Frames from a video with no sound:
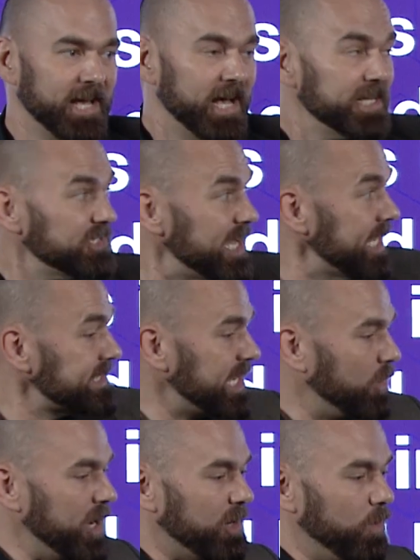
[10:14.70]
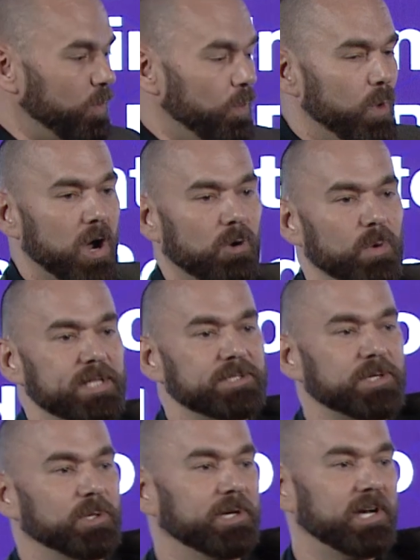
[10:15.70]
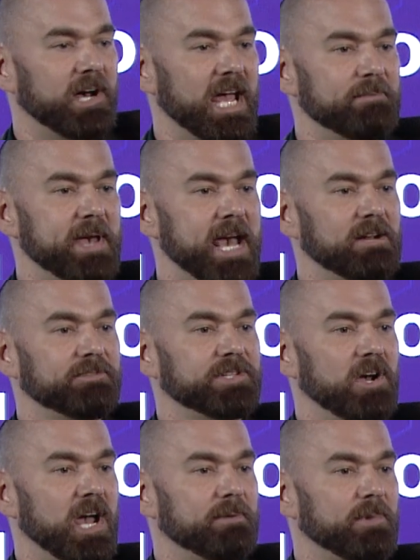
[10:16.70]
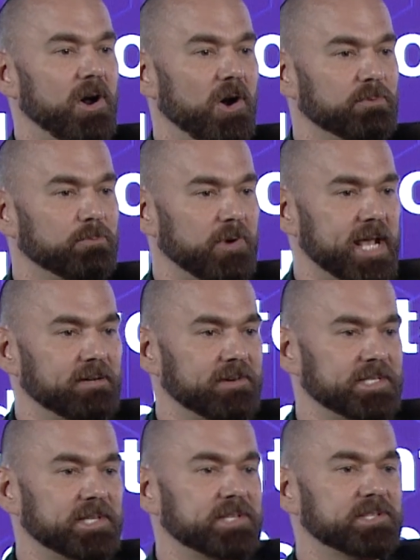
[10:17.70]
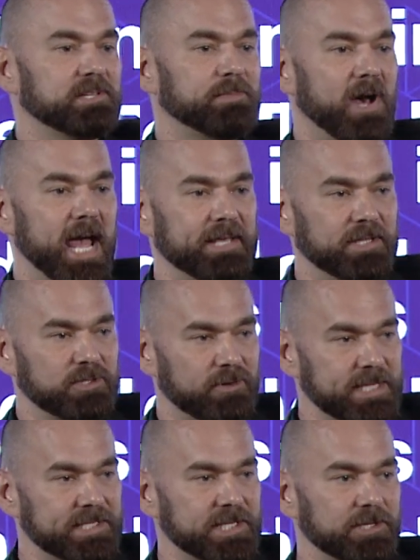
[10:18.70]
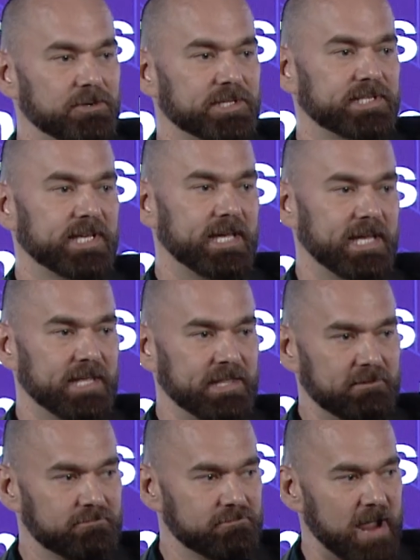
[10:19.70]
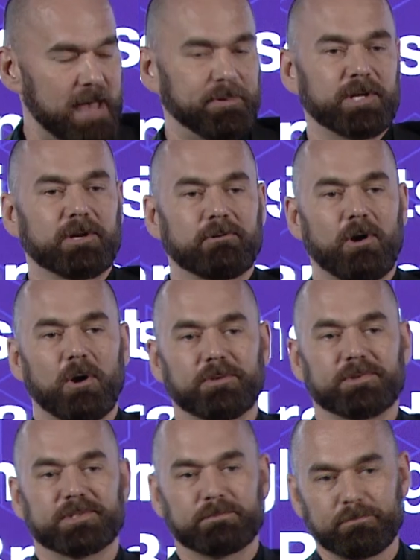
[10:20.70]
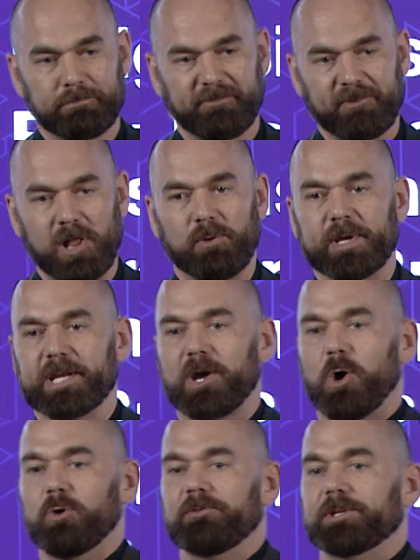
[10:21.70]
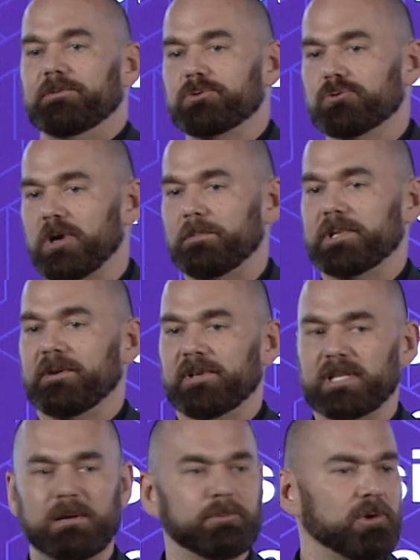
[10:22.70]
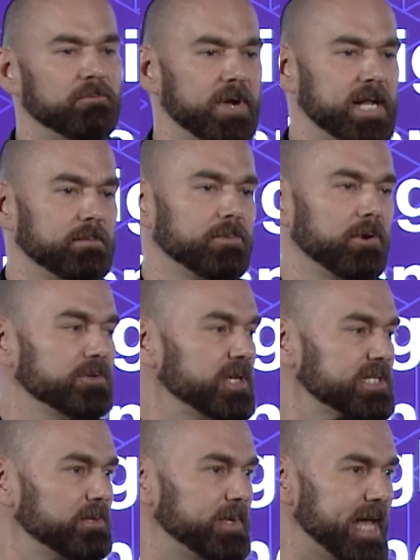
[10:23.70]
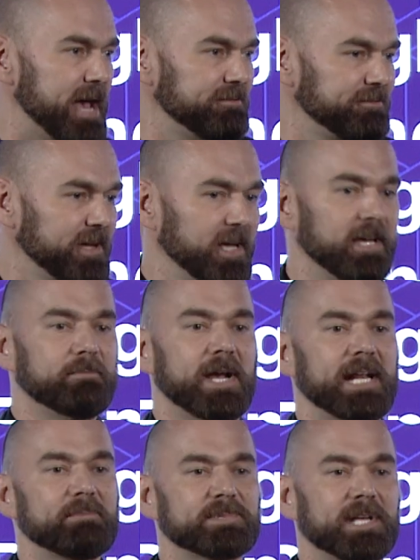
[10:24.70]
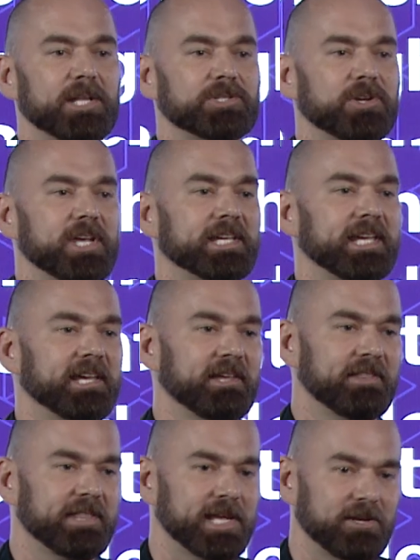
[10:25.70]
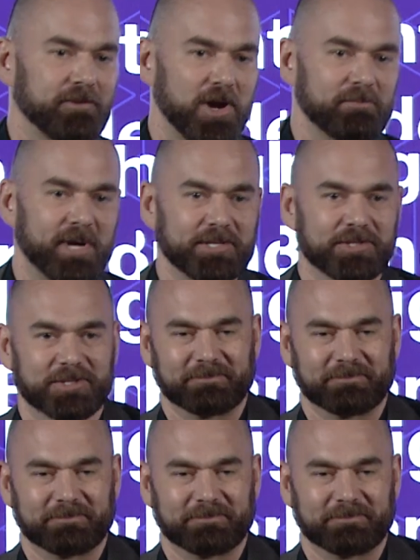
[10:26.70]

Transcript: So that is a quick whirlwind tour. I am out of time on branded residence in Dubai, the trends that you're seeing, the rapid growth following COVID of tripling of the number of branded projects that we have. My name's Zhann Jochinke. Thank you very much.